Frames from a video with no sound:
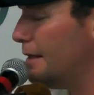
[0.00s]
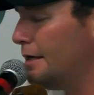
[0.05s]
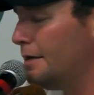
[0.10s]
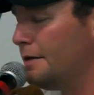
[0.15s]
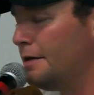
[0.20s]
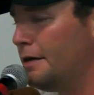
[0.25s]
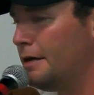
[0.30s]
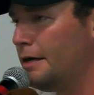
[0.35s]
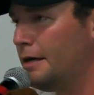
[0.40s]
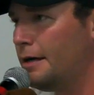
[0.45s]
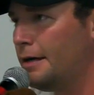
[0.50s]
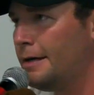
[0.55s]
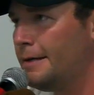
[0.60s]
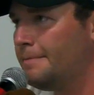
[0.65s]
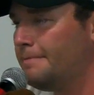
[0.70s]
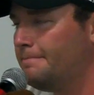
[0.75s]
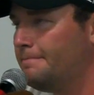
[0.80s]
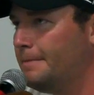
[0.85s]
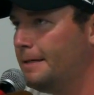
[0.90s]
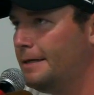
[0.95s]
out there.
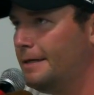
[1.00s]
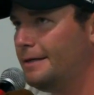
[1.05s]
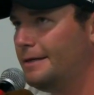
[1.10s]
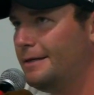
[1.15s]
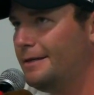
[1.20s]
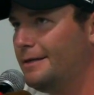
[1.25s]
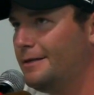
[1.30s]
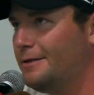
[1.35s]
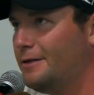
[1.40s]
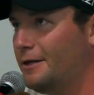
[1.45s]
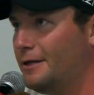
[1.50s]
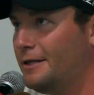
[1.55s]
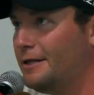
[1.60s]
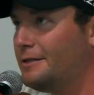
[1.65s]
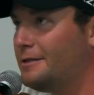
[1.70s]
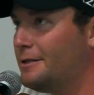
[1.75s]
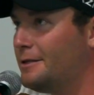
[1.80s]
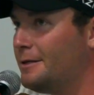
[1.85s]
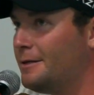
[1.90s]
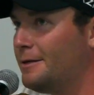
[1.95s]
He
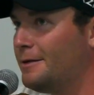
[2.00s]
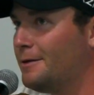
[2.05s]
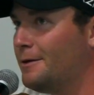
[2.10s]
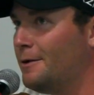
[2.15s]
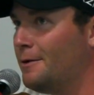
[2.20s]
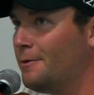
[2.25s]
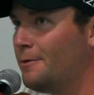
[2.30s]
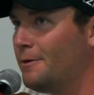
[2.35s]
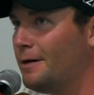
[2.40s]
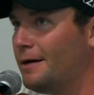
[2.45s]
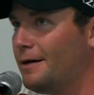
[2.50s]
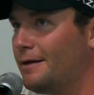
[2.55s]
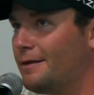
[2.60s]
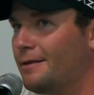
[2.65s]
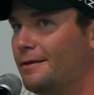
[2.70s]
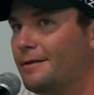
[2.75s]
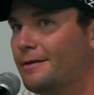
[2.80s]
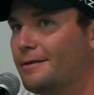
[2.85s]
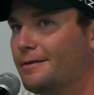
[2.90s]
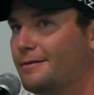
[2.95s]
does hit it a long way. I
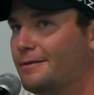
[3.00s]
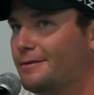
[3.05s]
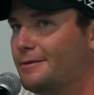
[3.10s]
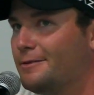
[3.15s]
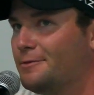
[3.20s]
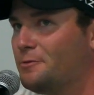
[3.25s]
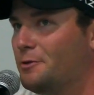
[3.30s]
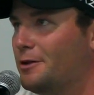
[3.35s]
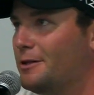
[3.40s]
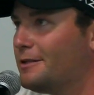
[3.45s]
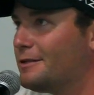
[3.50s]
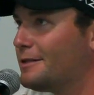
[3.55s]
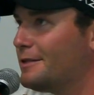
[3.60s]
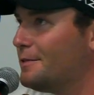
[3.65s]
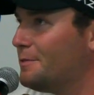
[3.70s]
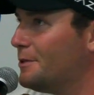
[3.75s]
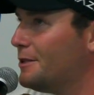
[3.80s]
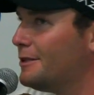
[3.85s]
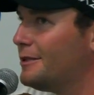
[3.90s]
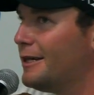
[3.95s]
think tomorrow is
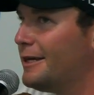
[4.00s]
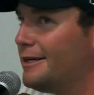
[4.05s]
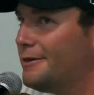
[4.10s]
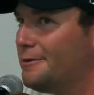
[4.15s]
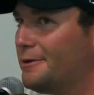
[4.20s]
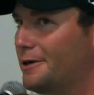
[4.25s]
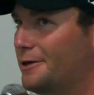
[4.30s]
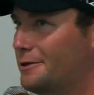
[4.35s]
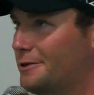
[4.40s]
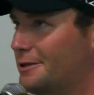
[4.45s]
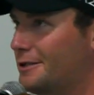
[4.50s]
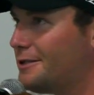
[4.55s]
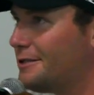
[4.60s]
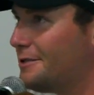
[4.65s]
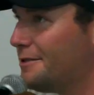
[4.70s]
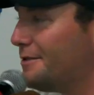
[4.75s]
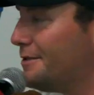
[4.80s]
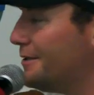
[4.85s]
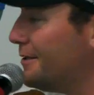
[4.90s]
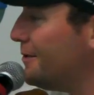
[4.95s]
going to be a day where I
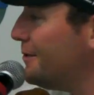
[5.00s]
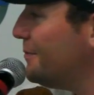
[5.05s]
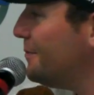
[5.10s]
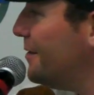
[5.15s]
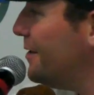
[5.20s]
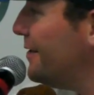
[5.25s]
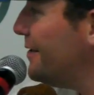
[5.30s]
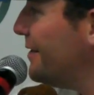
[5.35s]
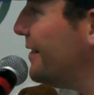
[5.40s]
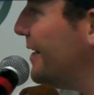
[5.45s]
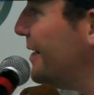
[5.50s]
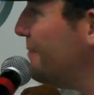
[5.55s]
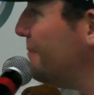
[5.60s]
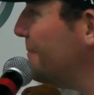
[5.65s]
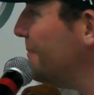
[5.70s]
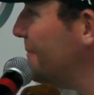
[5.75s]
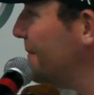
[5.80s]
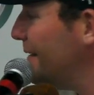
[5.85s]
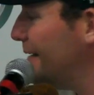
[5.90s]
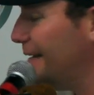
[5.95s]
just stick to my own game.